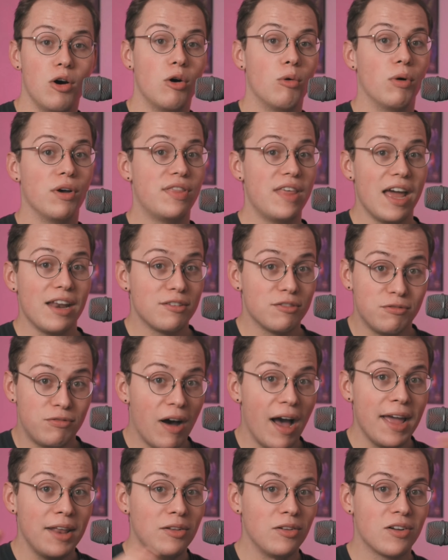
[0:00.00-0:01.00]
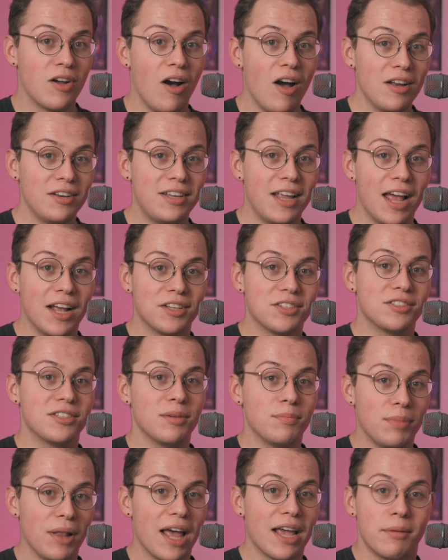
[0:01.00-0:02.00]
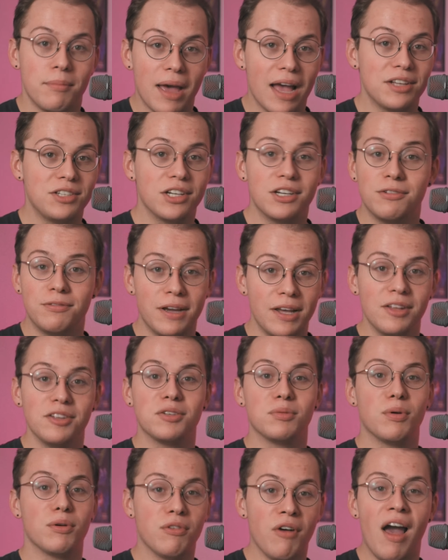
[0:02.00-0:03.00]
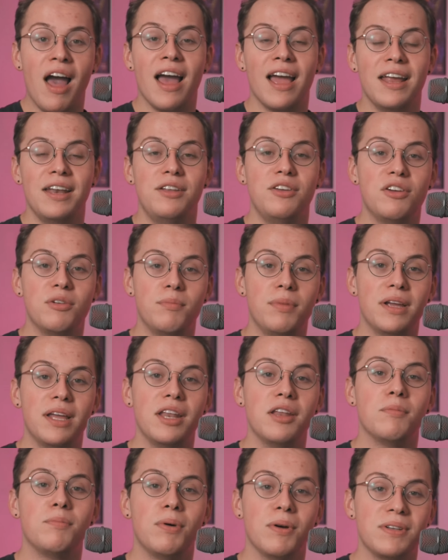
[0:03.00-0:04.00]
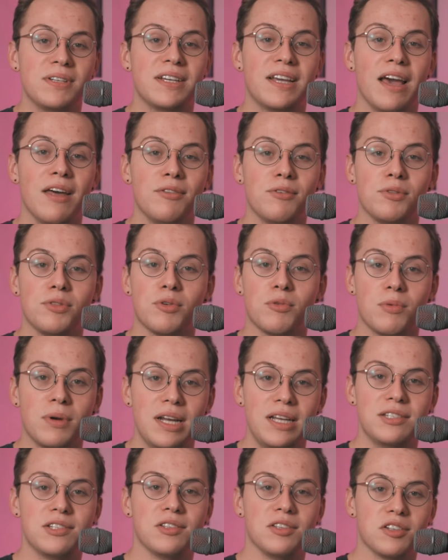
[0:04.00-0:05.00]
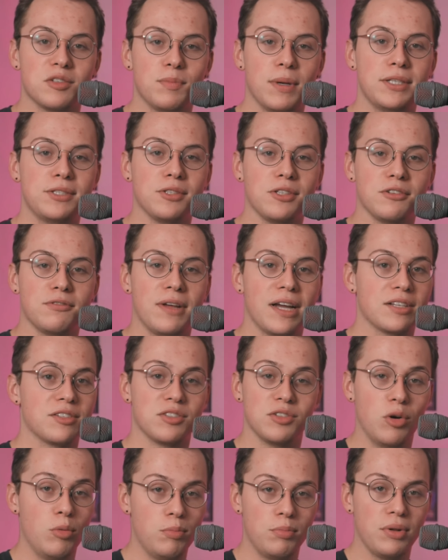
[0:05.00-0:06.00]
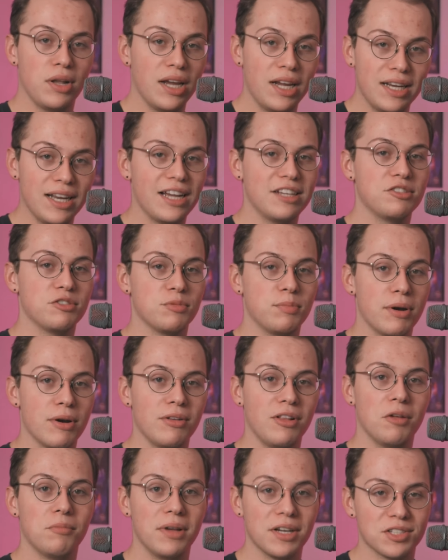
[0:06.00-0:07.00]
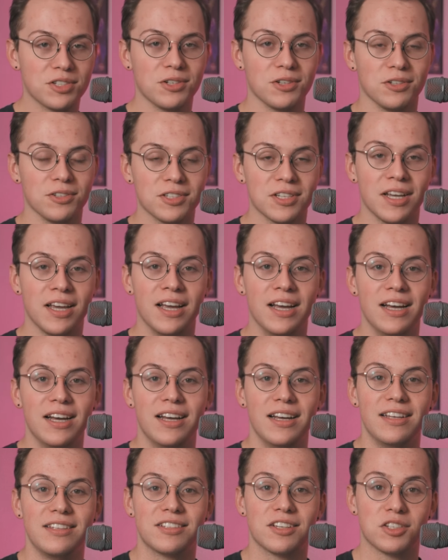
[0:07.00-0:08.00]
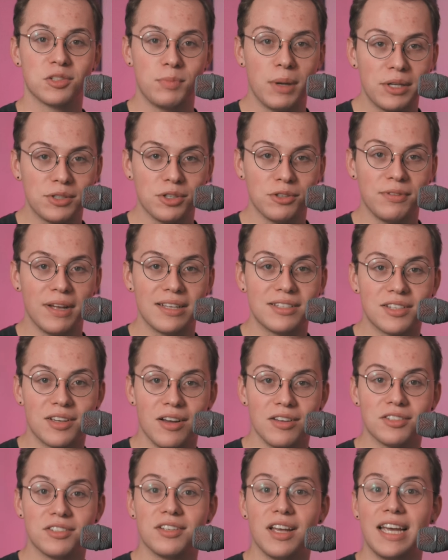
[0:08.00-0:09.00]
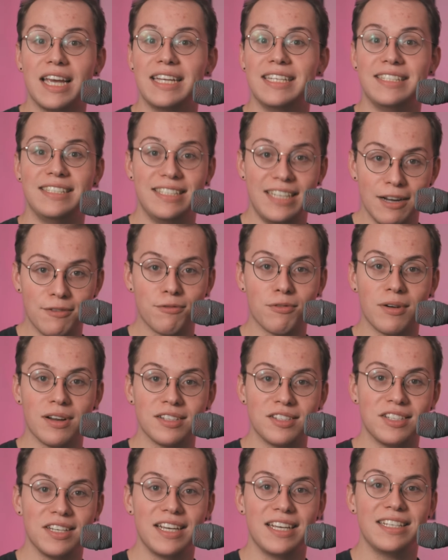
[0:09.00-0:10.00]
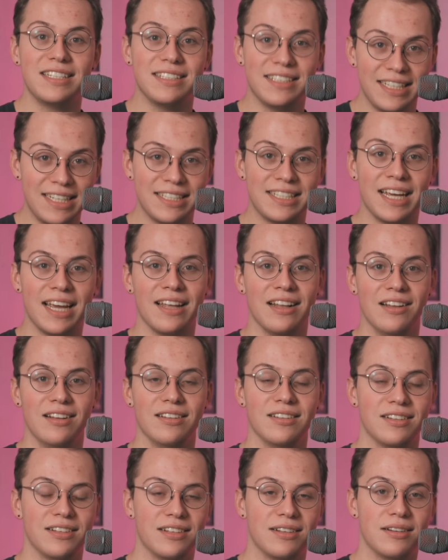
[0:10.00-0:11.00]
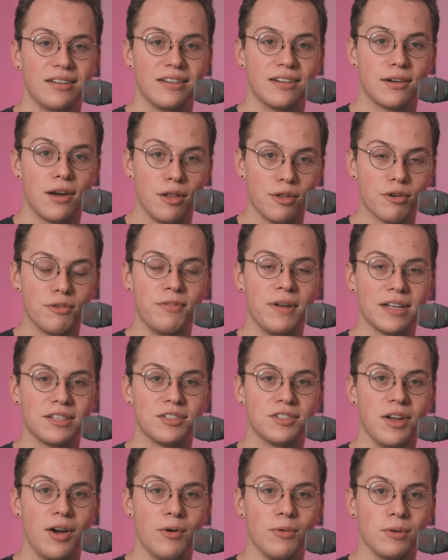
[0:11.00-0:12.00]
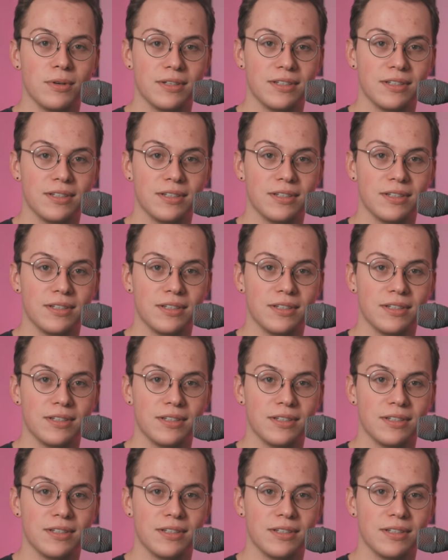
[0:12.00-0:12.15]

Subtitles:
With that vital context that Blackmagic failed to provide, you can begin to put together the reason the spatial effects don't play nice with parallel mixers. It's because spatial effects cause a difference in detail. Color effects don't.